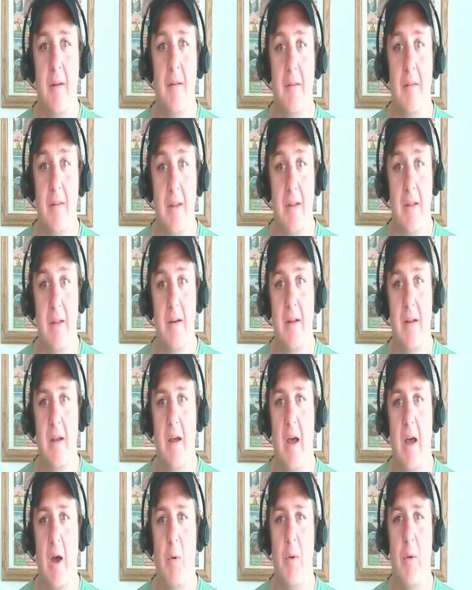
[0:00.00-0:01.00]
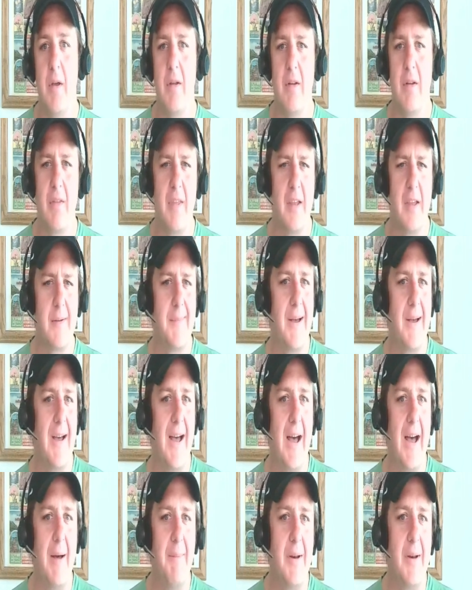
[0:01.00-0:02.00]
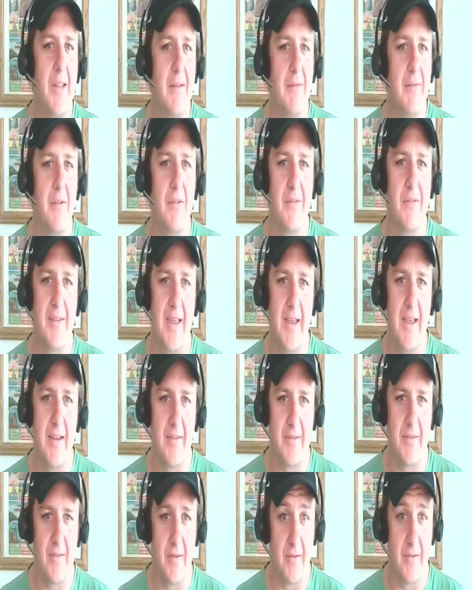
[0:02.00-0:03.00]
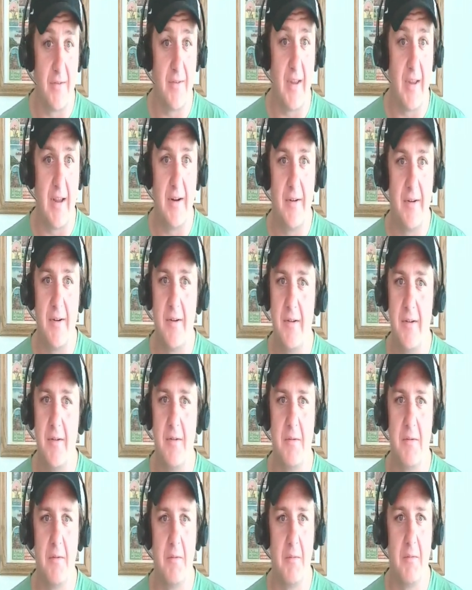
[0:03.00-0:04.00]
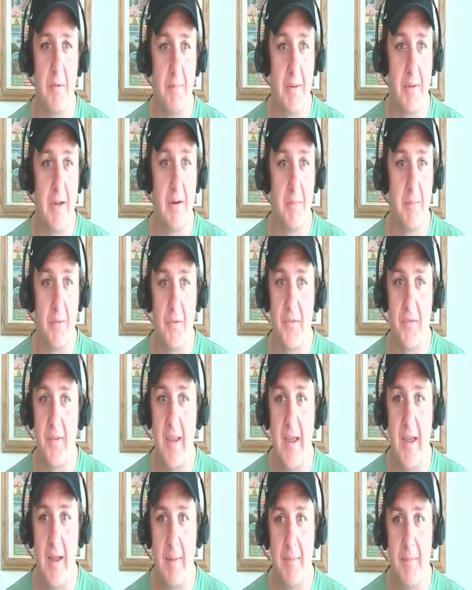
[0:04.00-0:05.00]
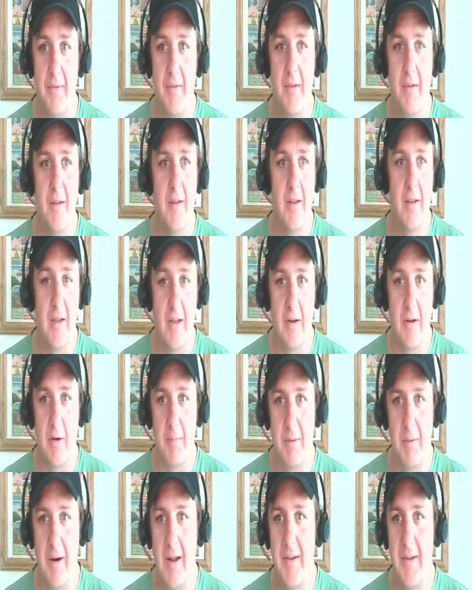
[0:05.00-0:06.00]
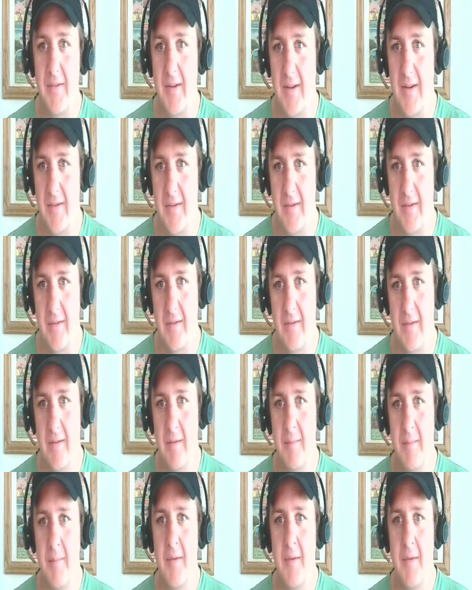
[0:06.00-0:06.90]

Then I want you to think about how many of those tasks are standard, repeatable steps in your processes.